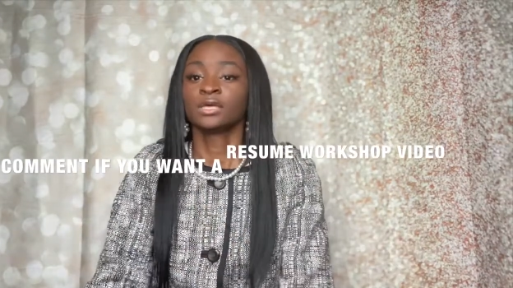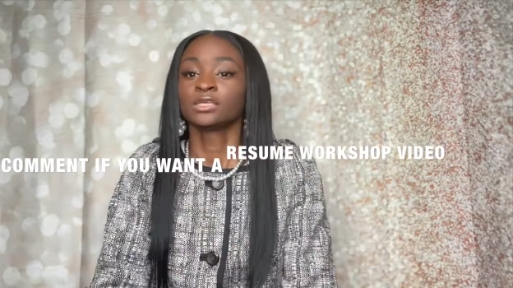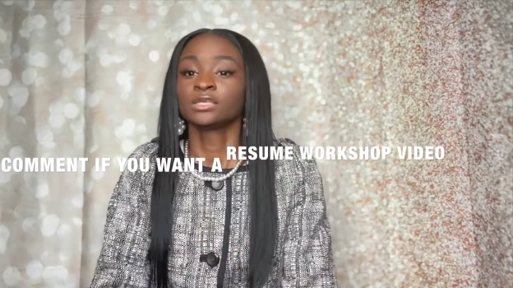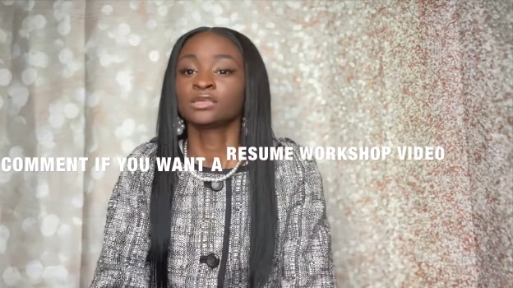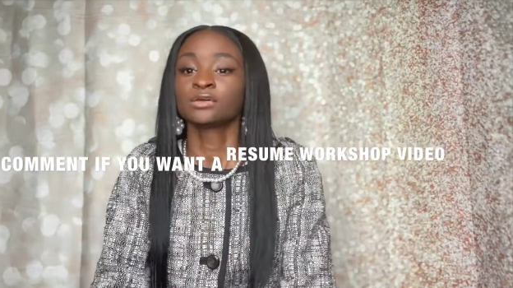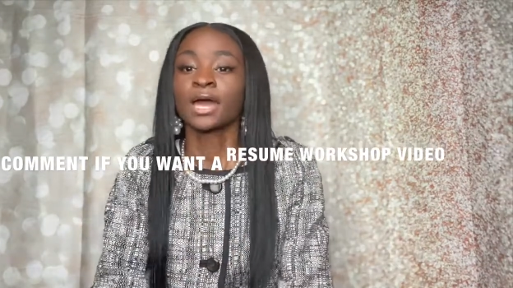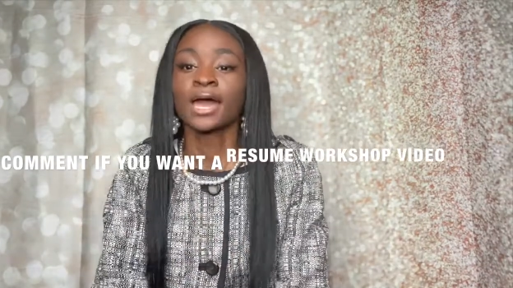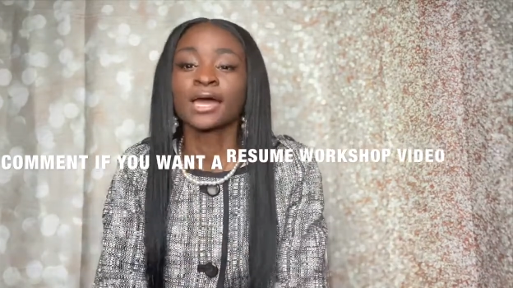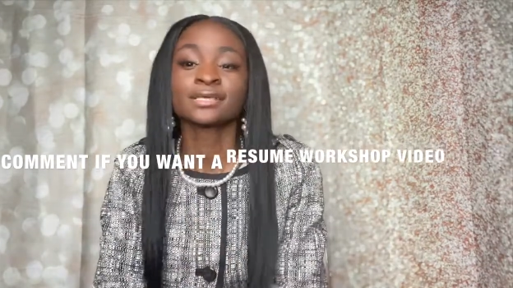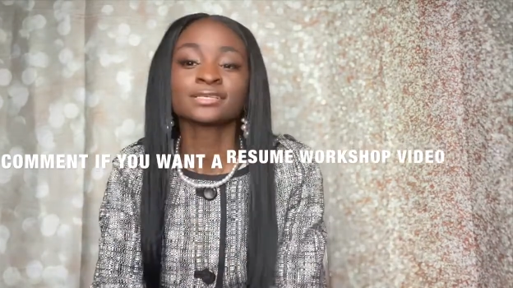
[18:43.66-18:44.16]

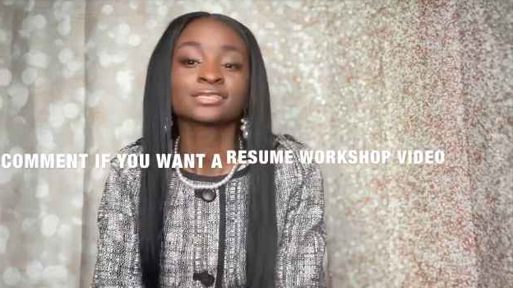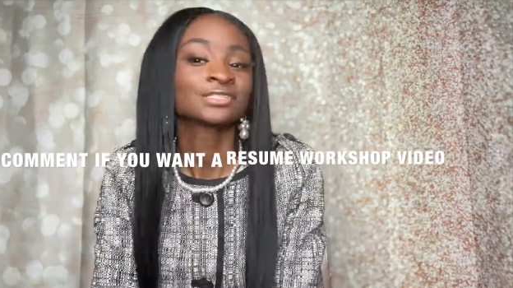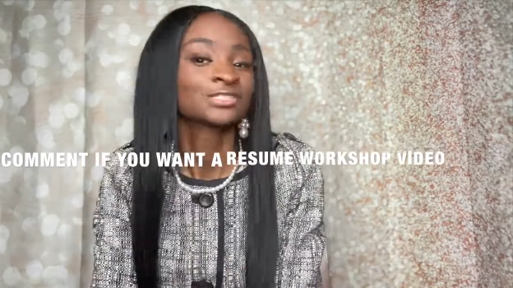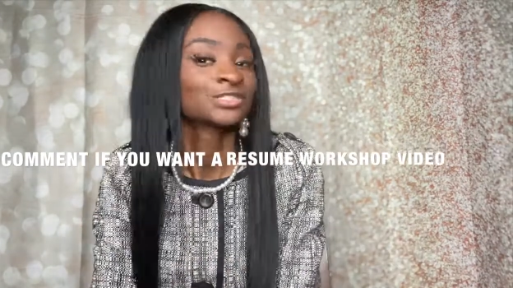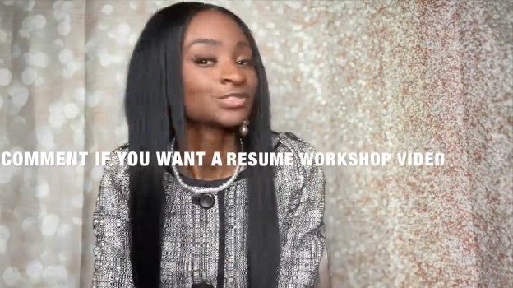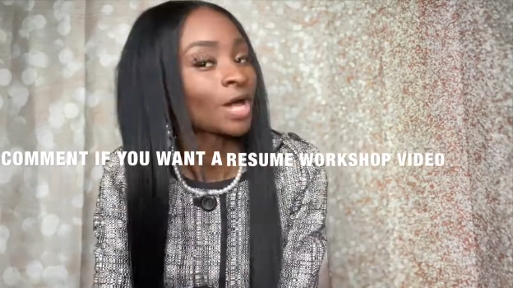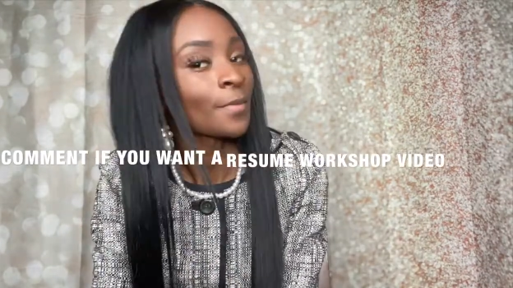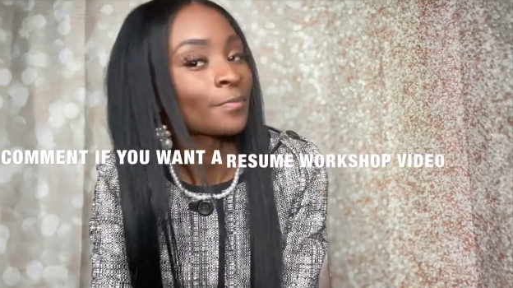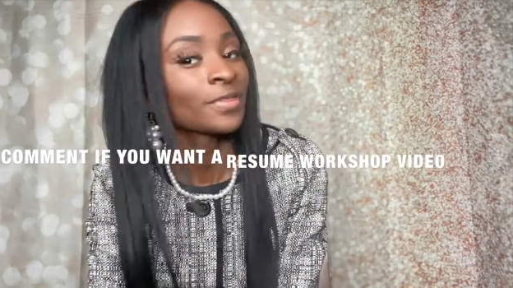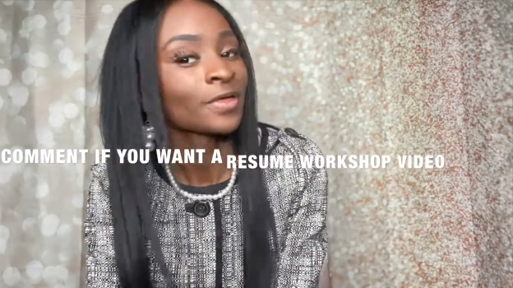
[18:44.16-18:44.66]
you guys
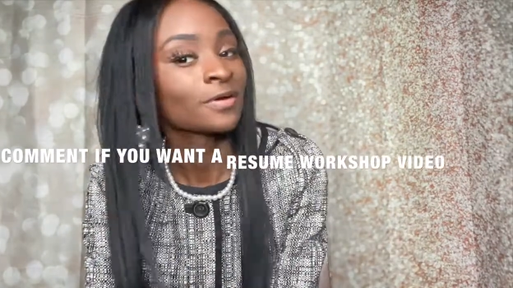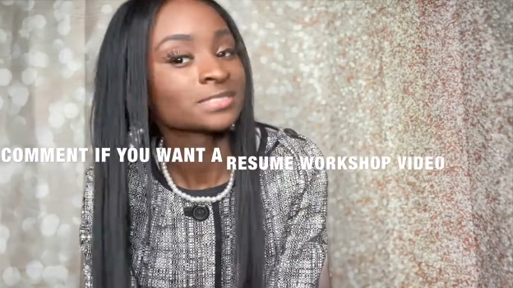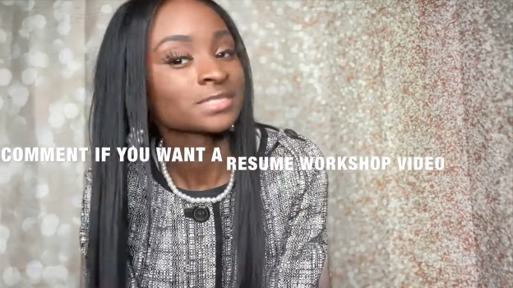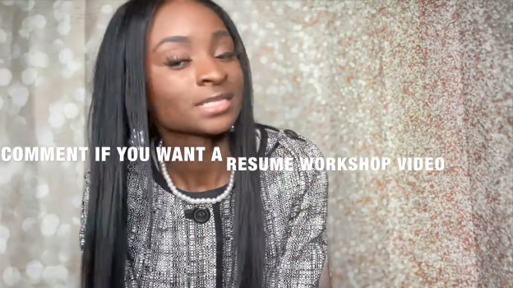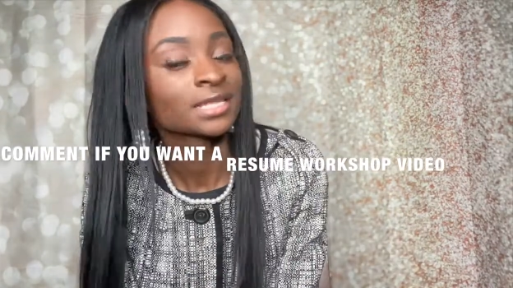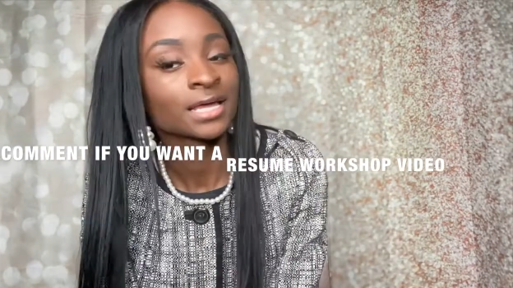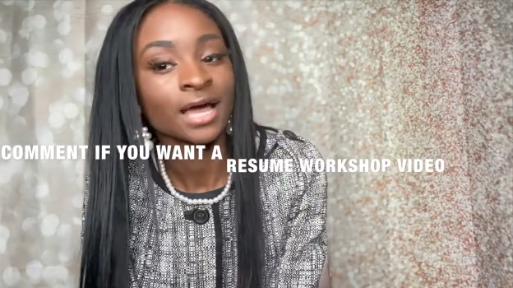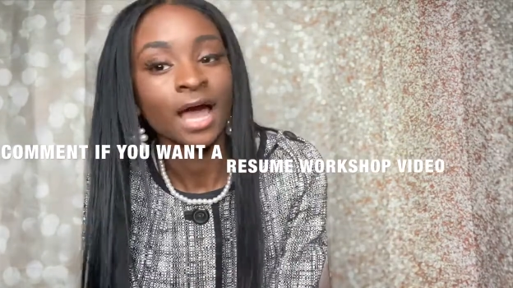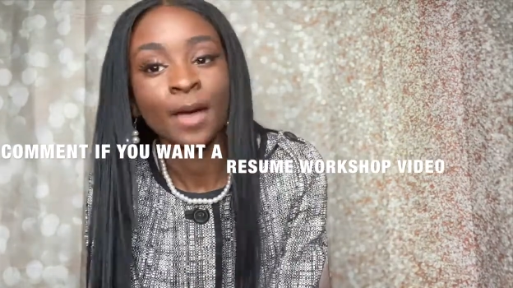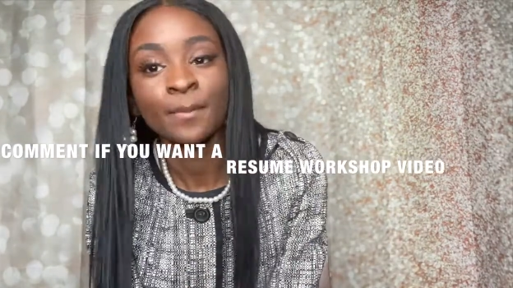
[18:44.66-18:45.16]
drop those in
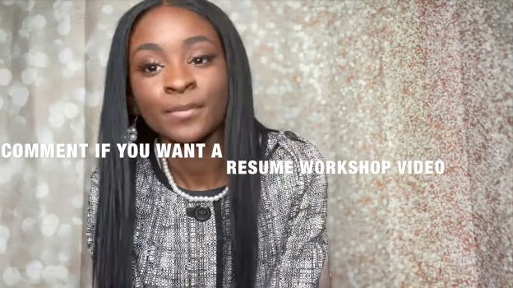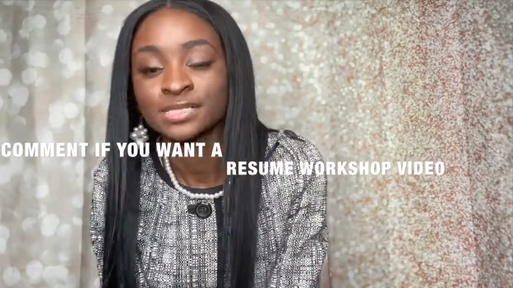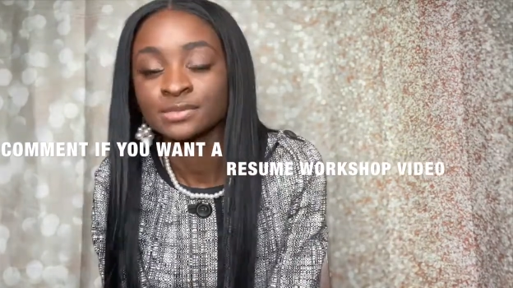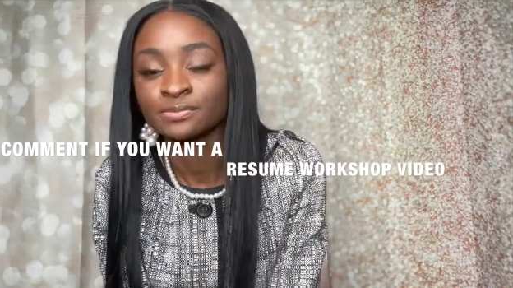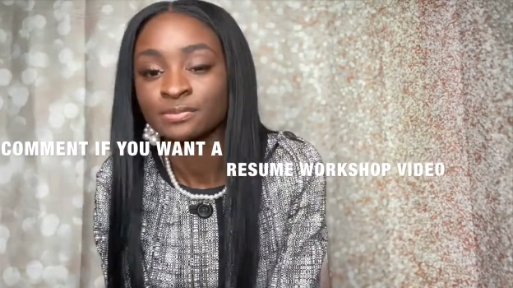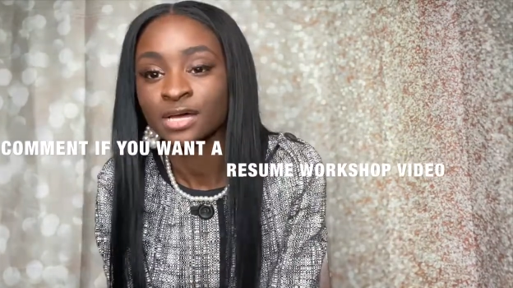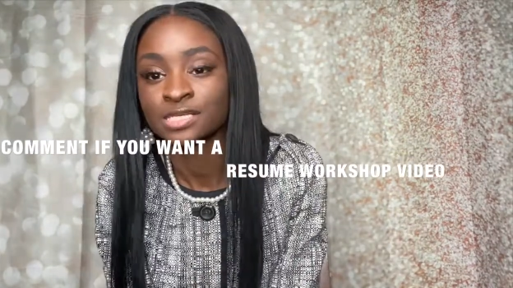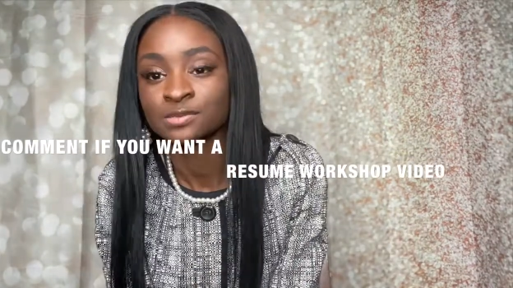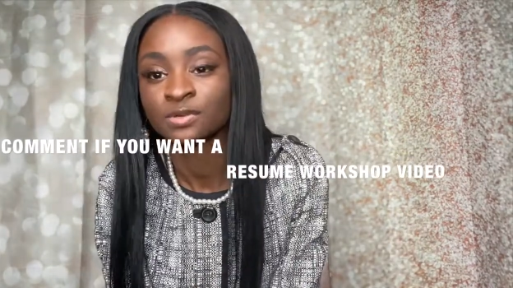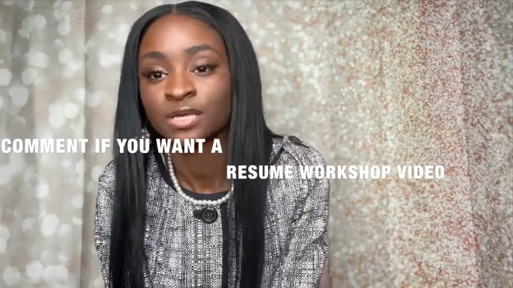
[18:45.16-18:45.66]
the comments,
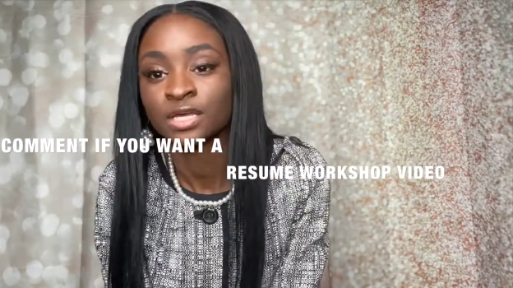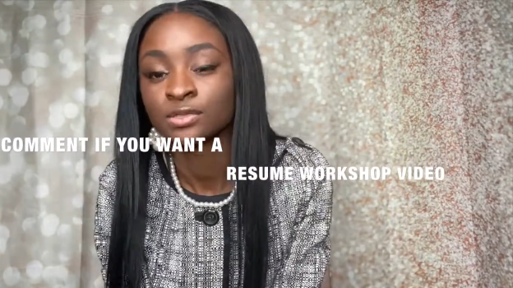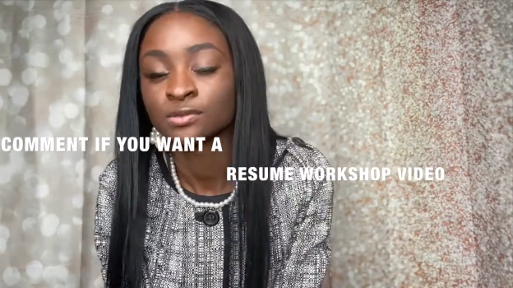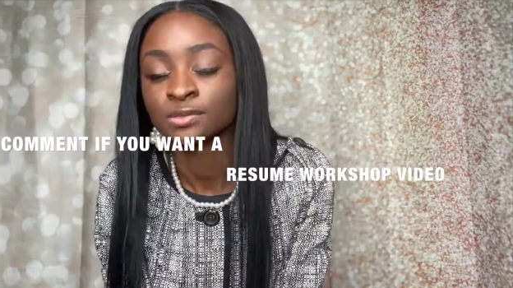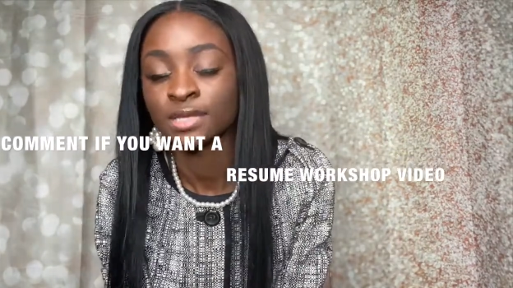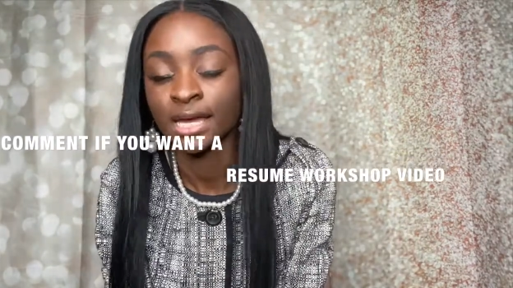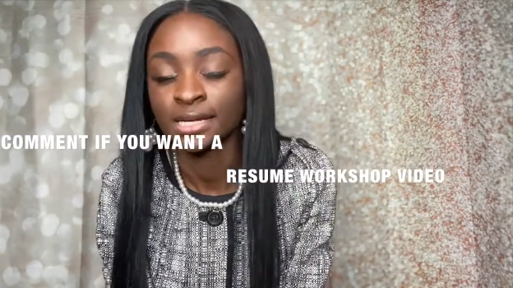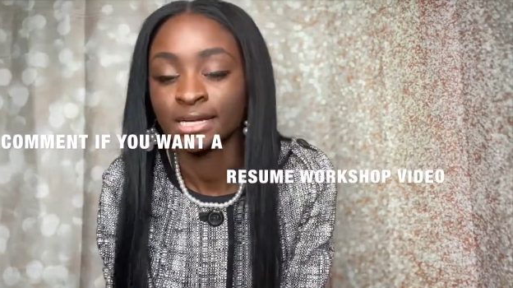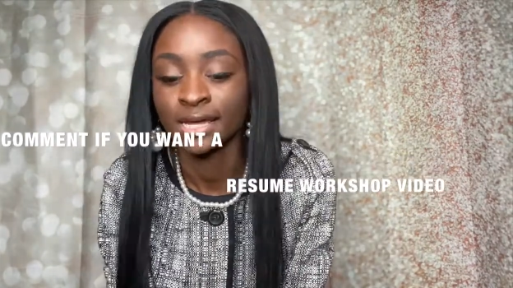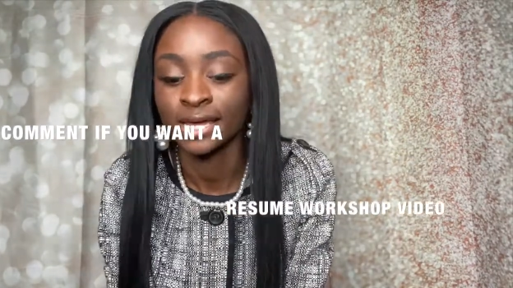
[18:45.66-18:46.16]
because we could do
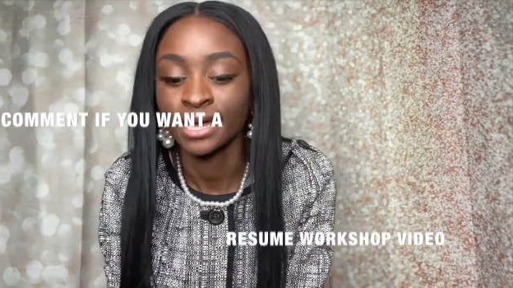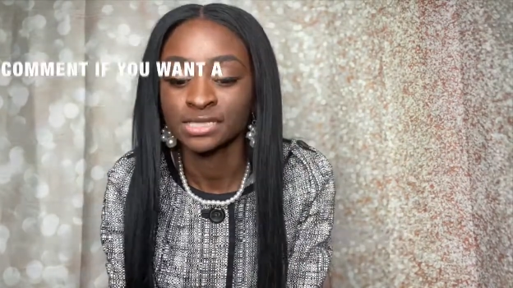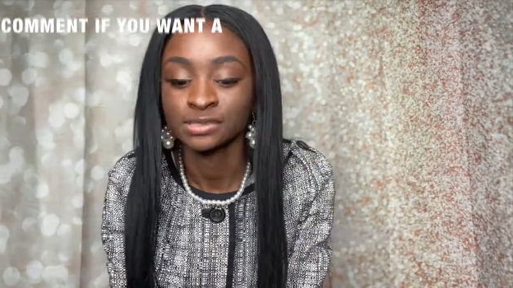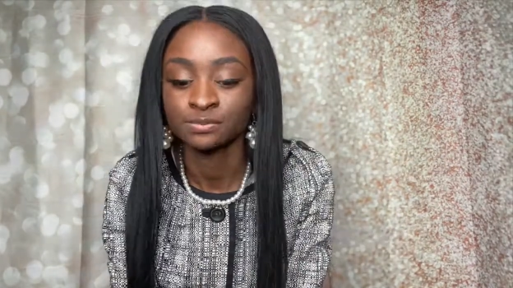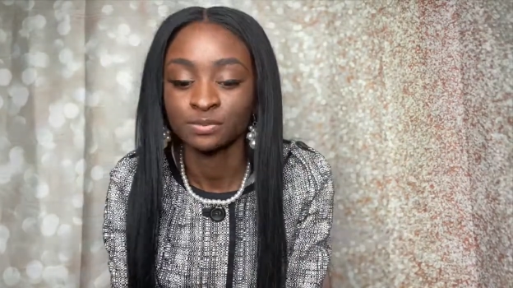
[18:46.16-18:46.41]
that next.